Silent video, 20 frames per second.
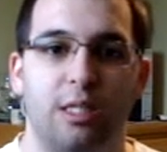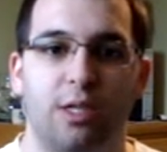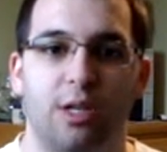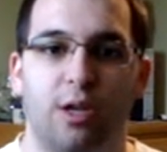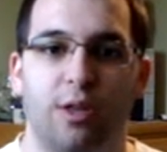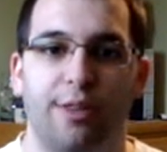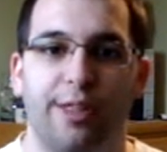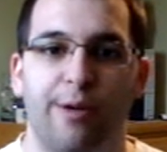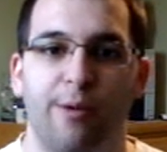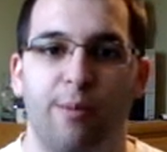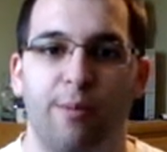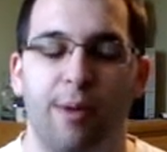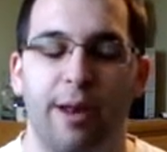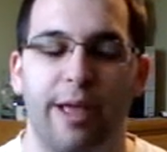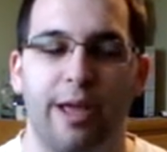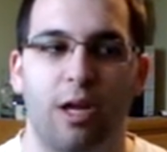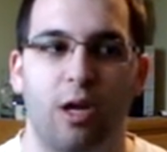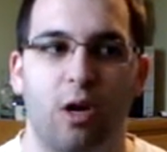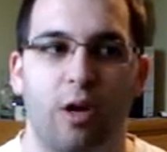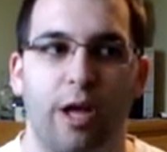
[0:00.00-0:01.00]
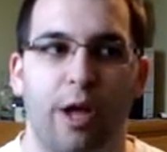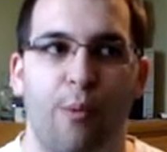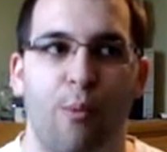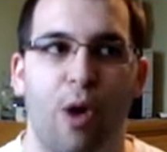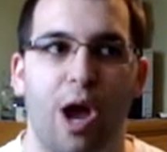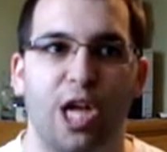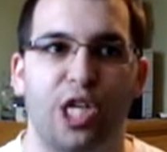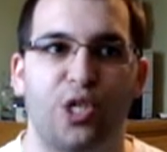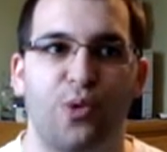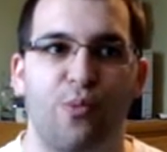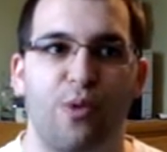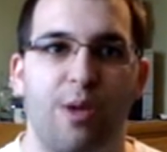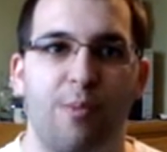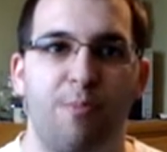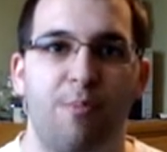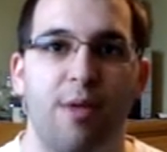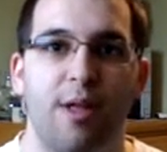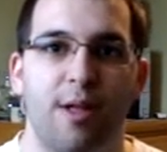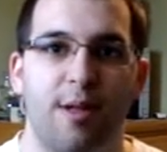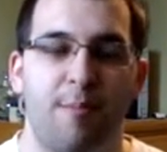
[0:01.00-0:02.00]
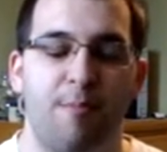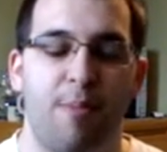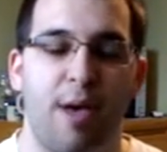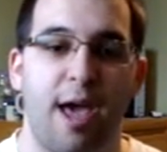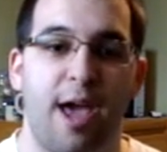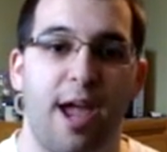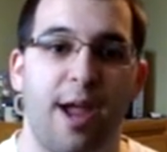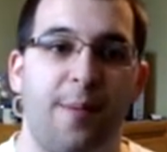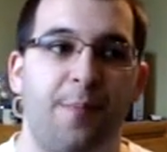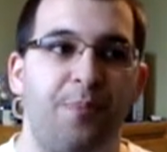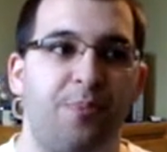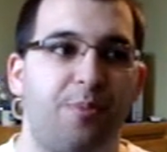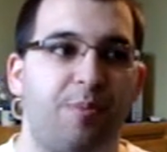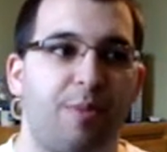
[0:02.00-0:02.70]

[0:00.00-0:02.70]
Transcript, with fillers: you know, they will be like, okay, why should we pay